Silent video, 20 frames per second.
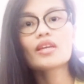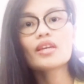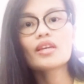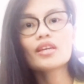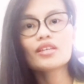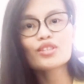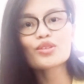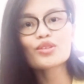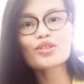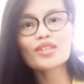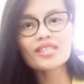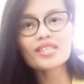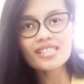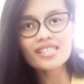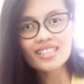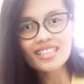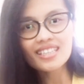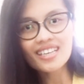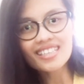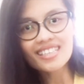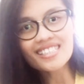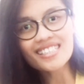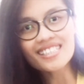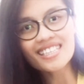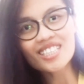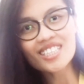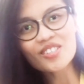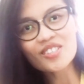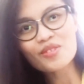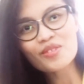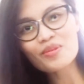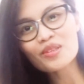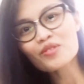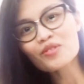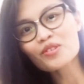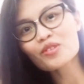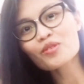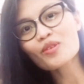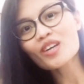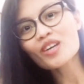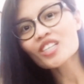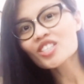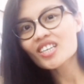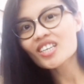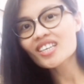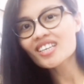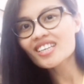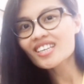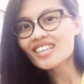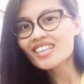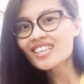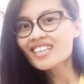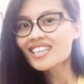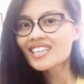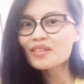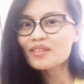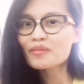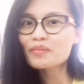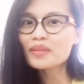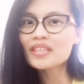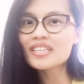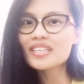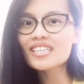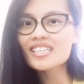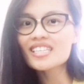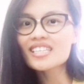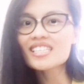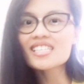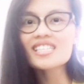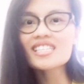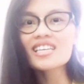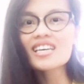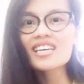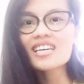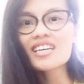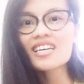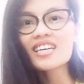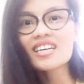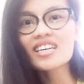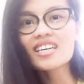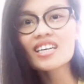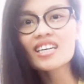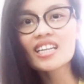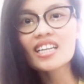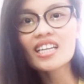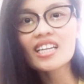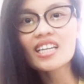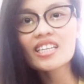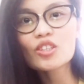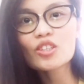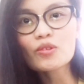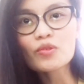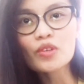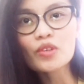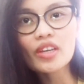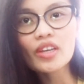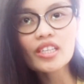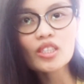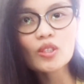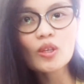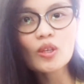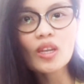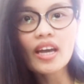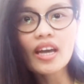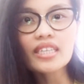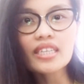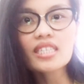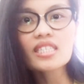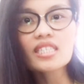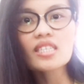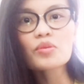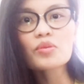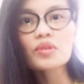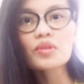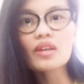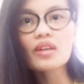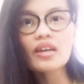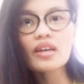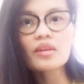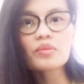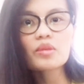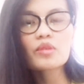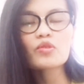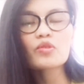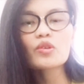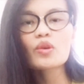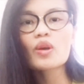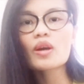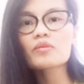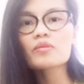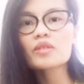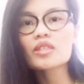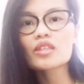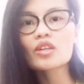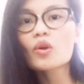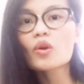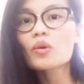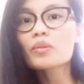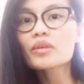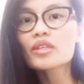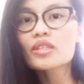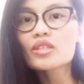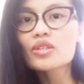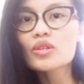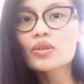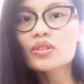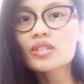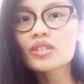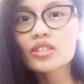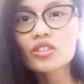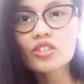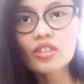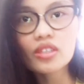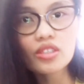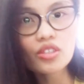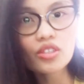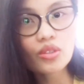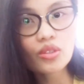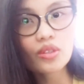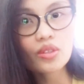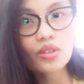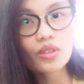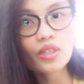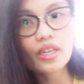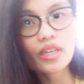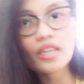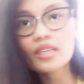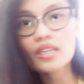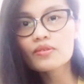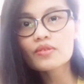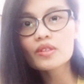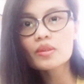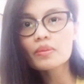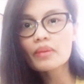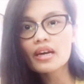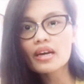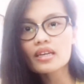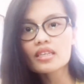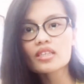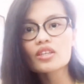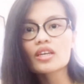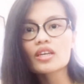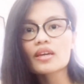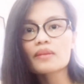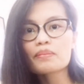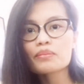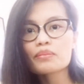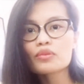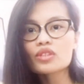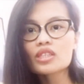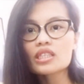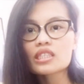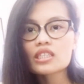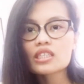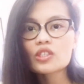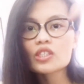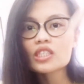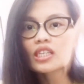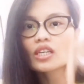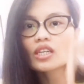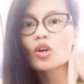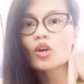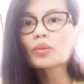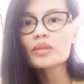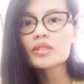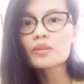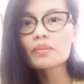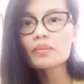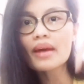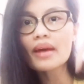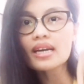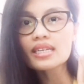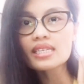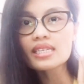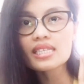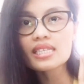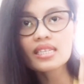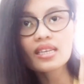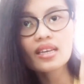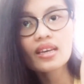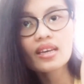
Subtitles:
so that's it, guys. Thank you so much for watching. Please don't forget to like and subscribe. If you have any comments or suggestion or any feedback, you can put it on the comment box.